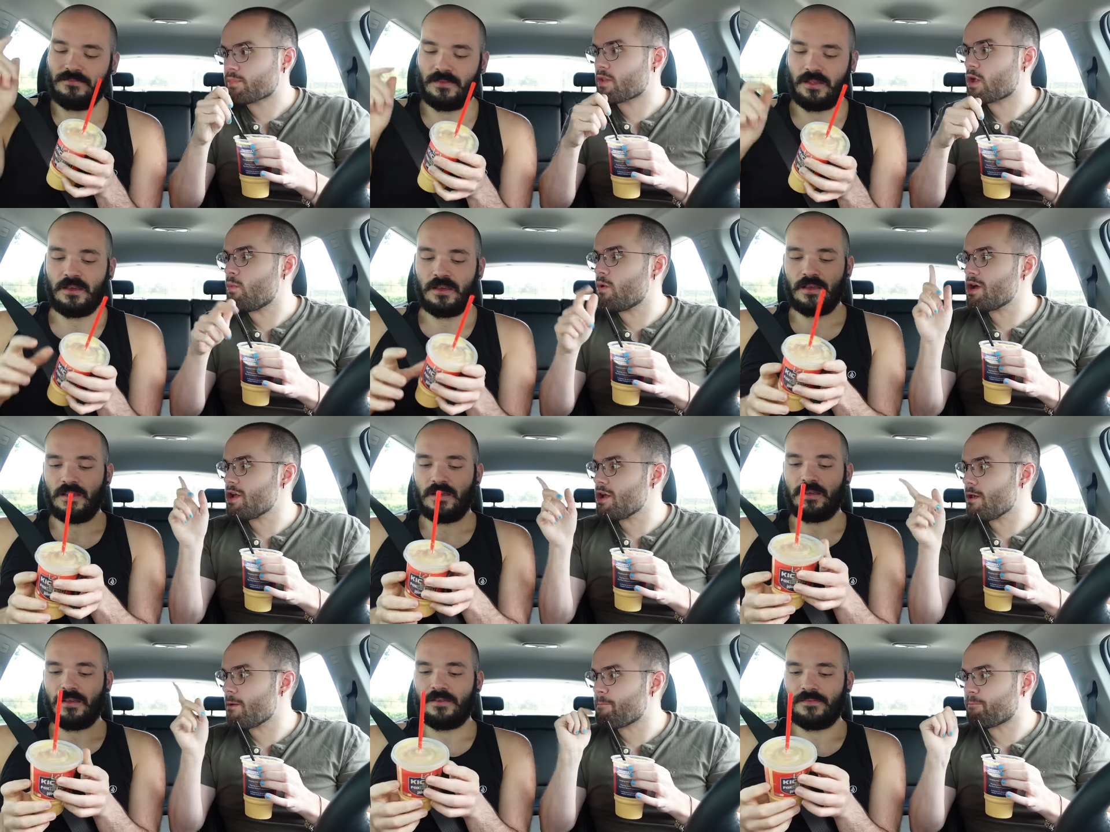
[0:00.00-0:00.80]
Speaker 1: We'll
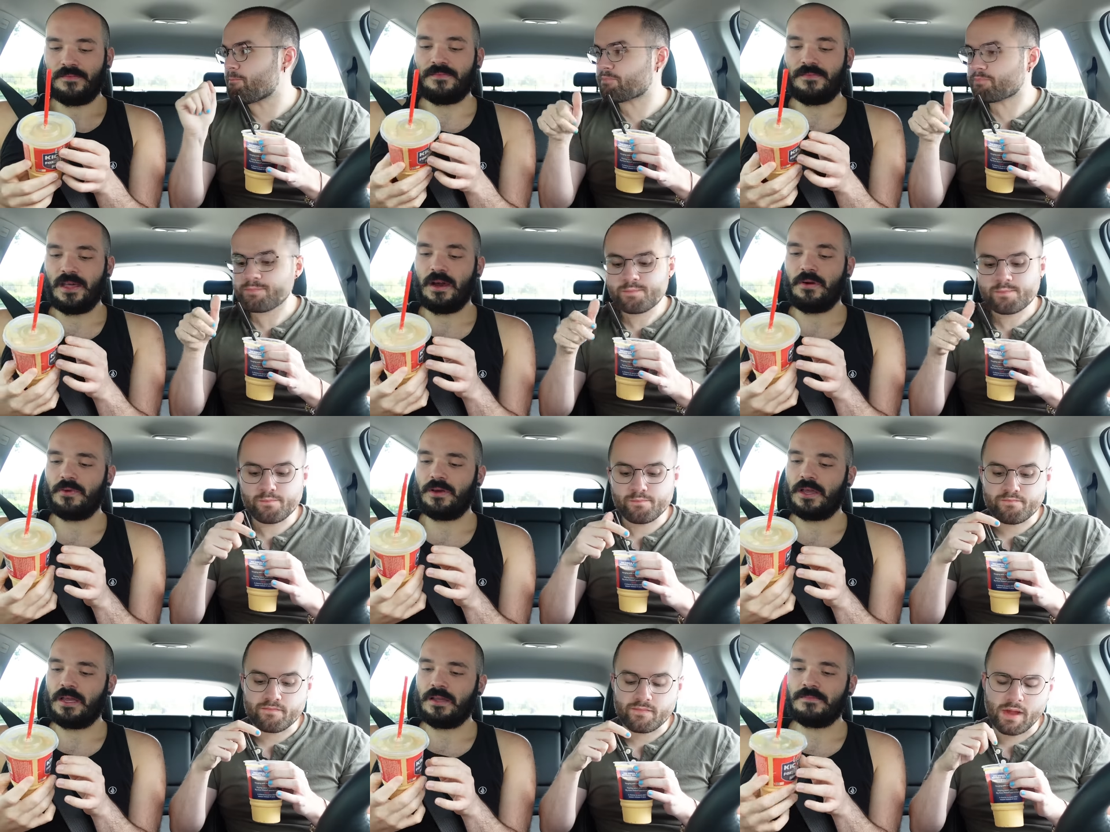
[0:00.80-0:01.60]
eat. That will
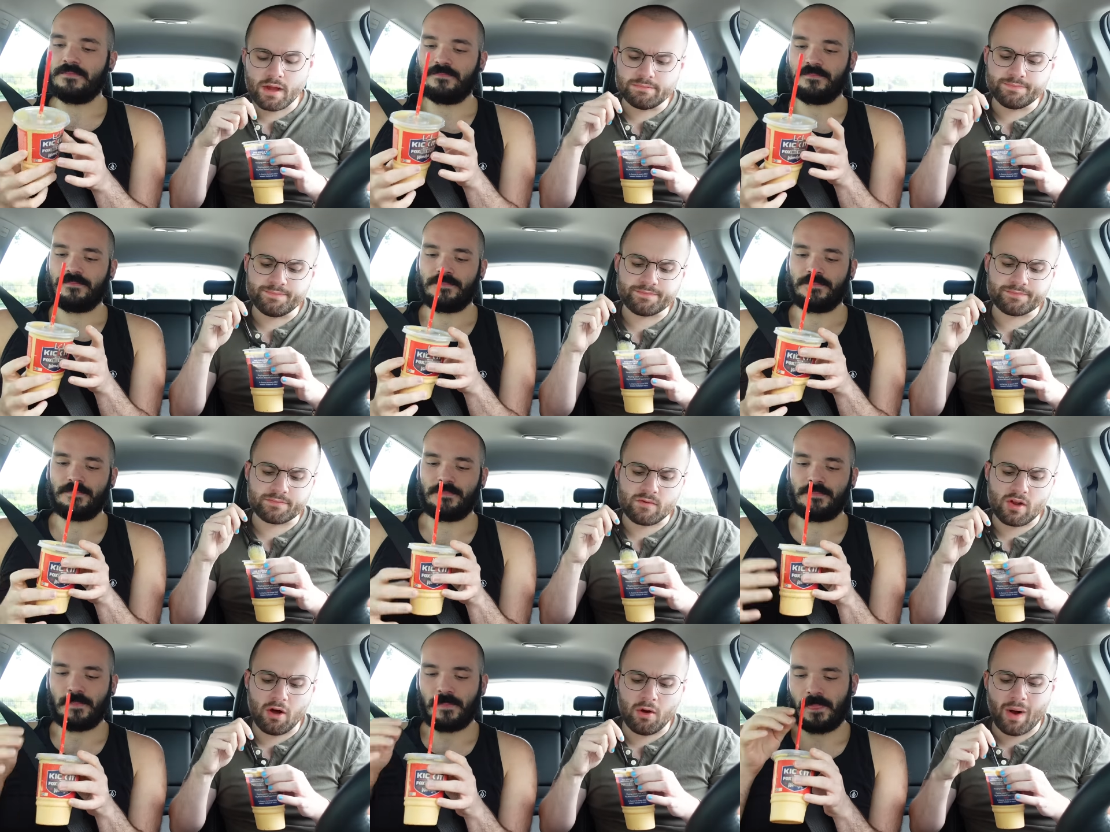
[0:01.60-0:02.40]
eat.
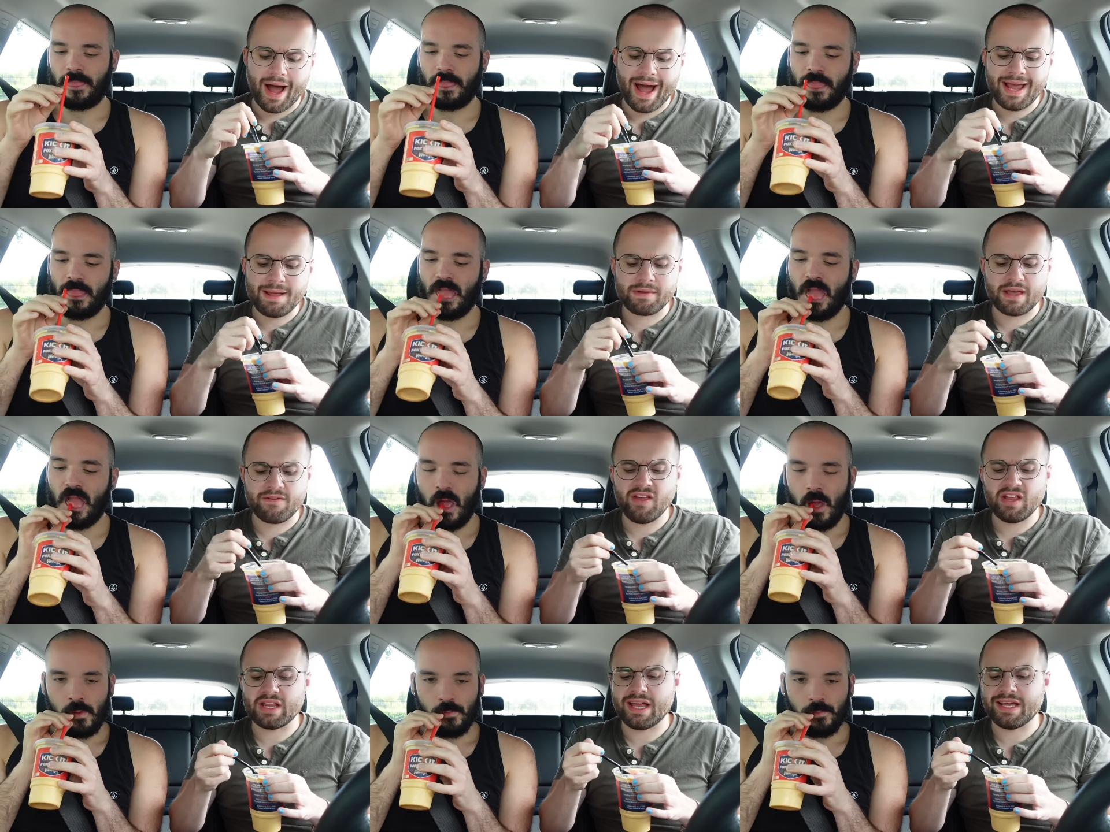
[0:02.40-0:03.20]
Mm. Oh, I am
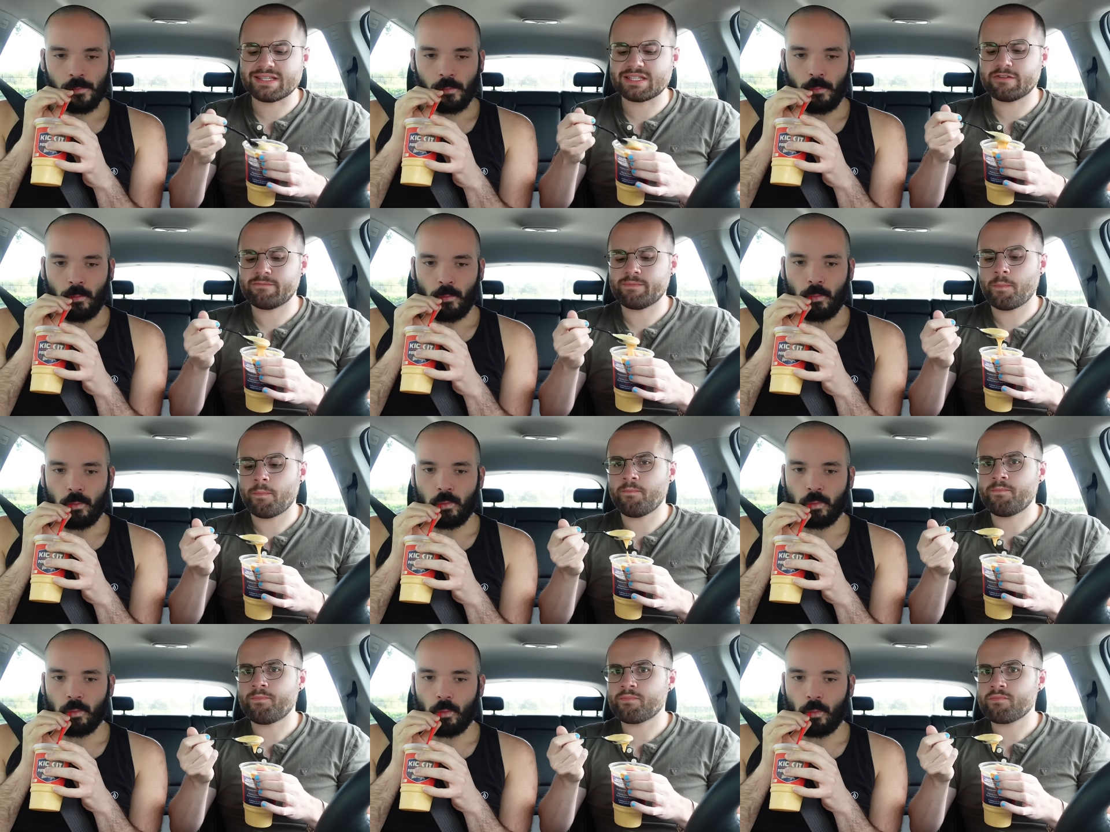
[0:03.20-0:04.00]
giving this
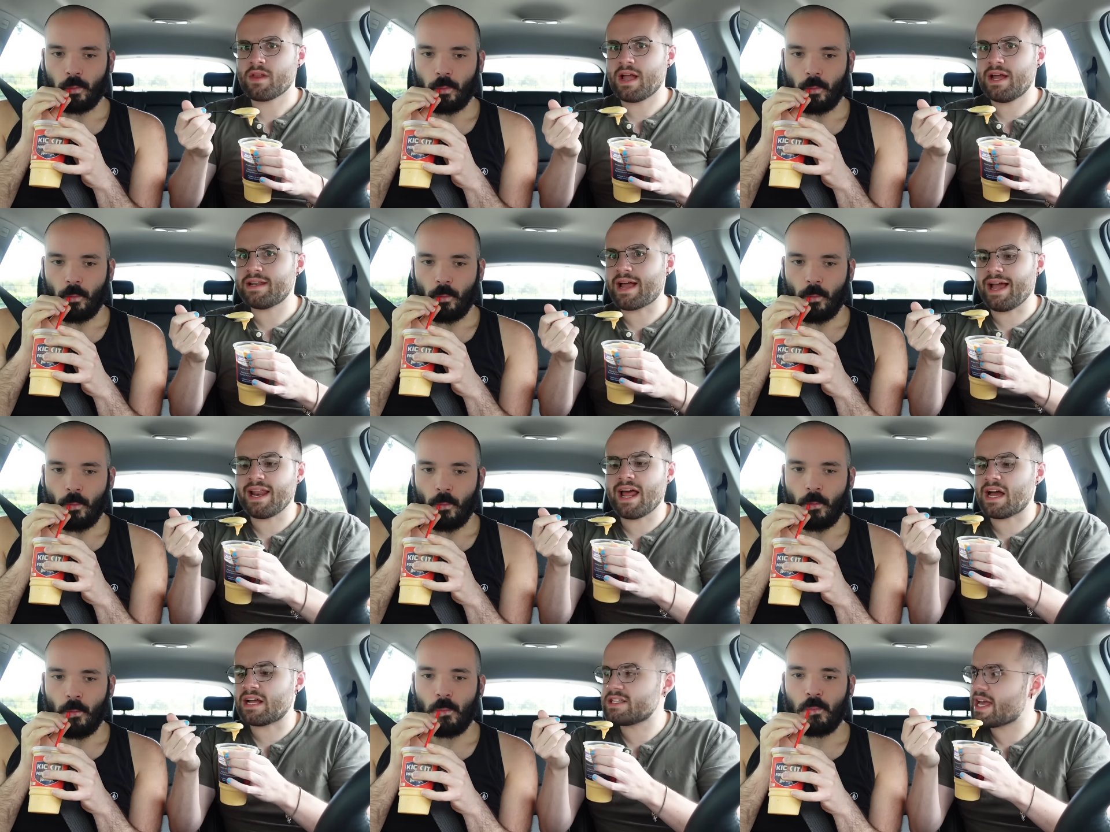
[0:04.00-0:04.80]
a nine
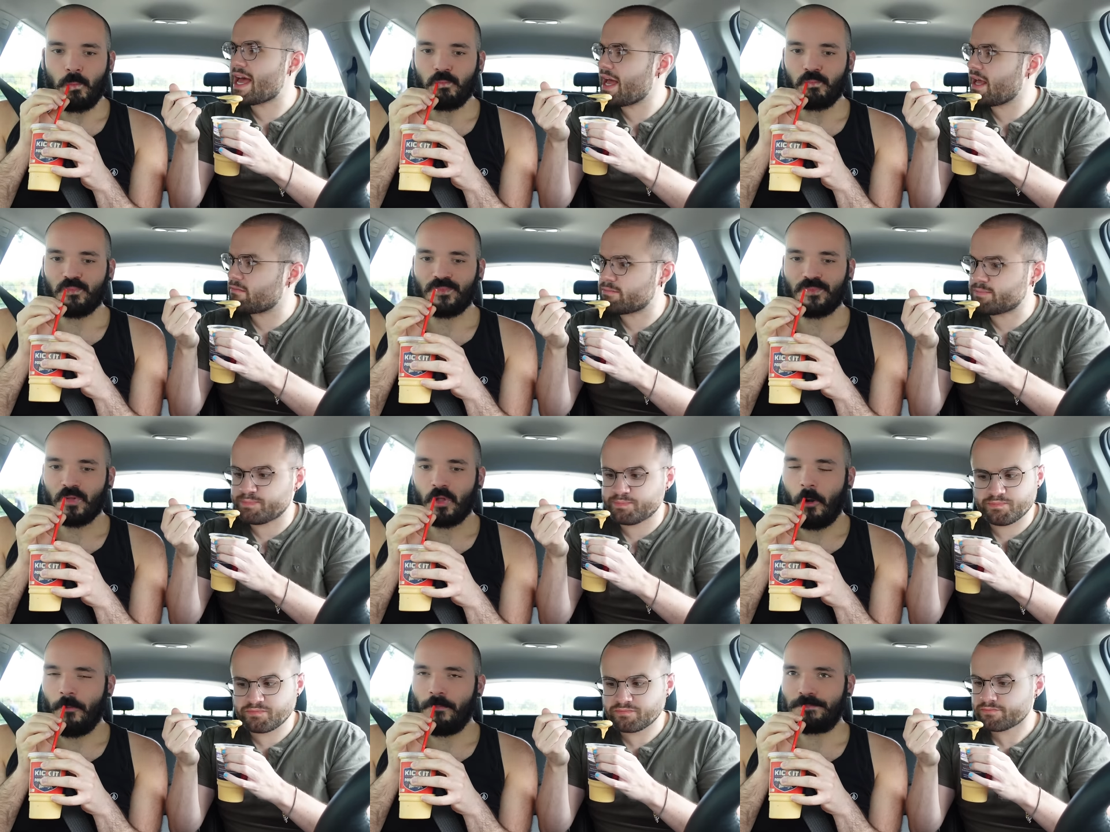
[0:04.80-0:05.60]
out of ten.
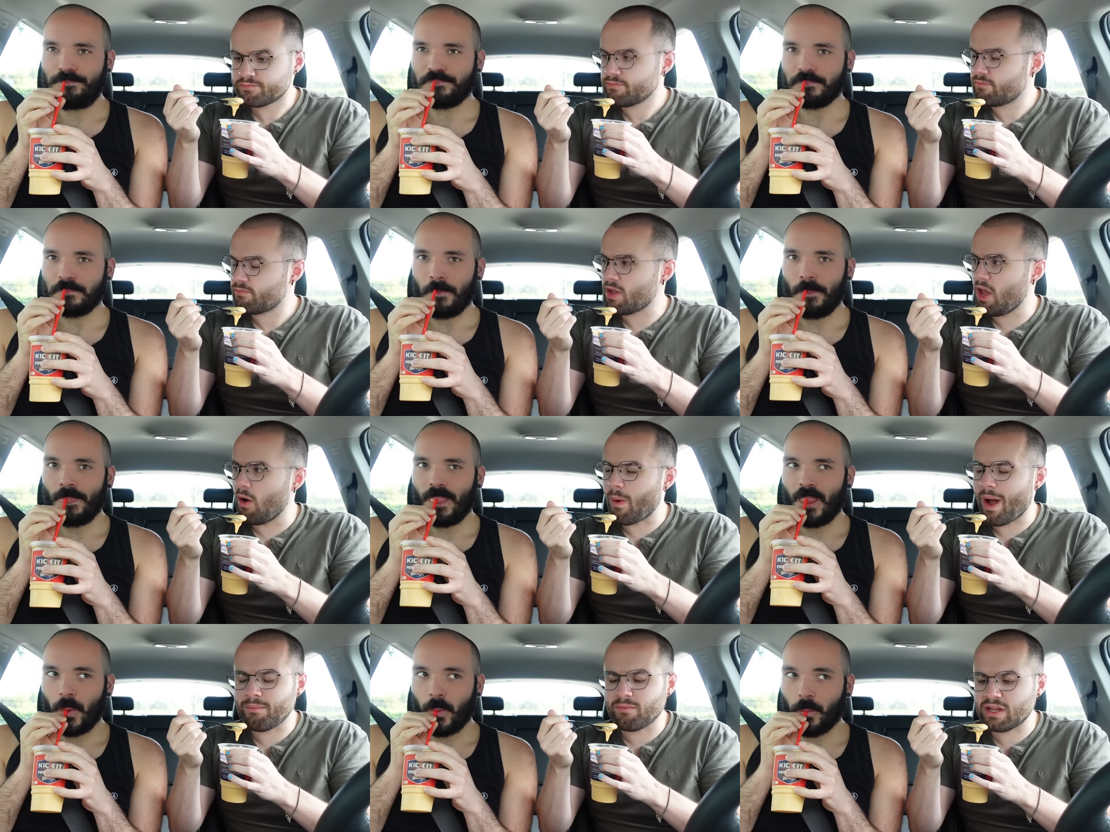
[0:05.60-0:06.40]
Oh,
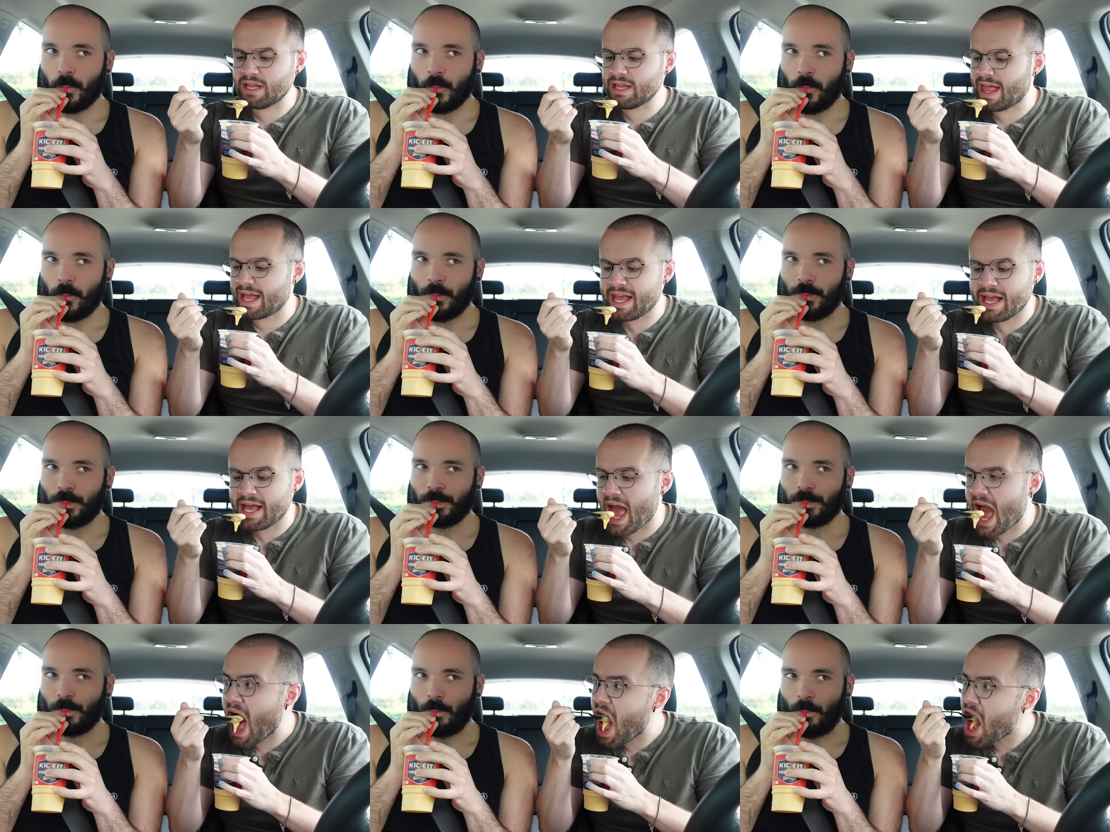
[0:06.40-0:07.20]
I'm really liking
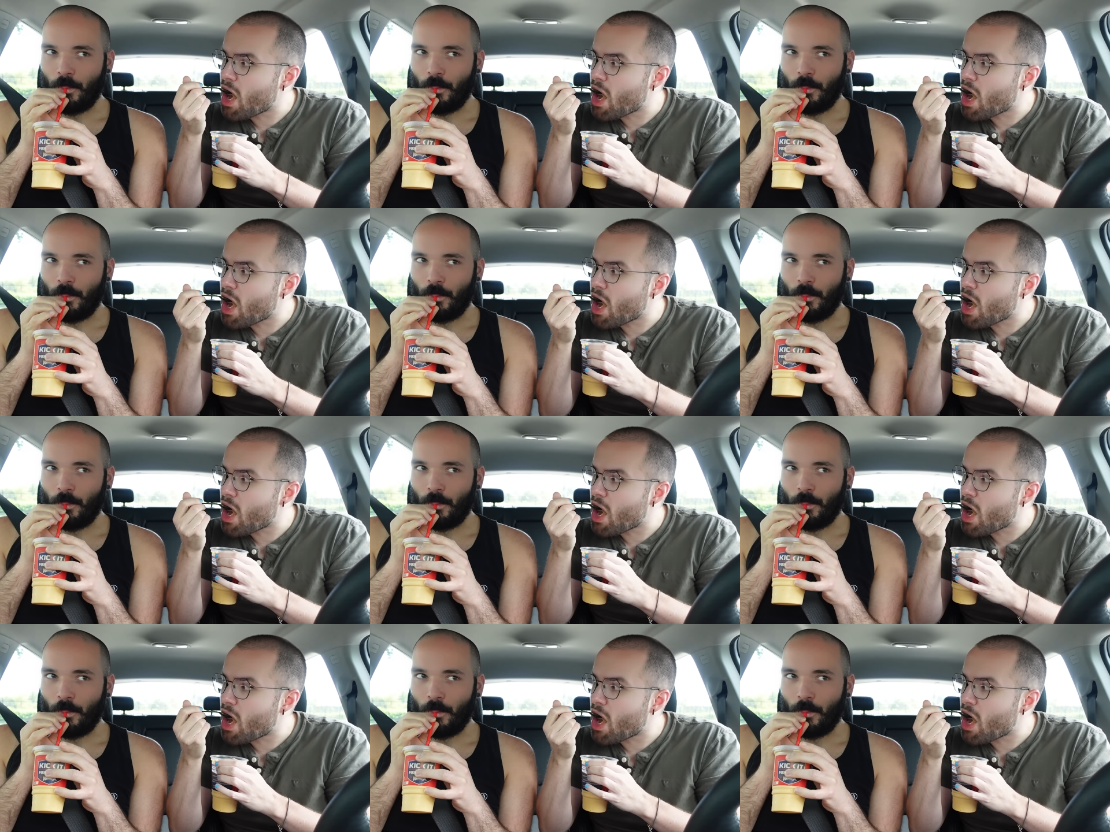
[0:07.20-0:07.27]
it.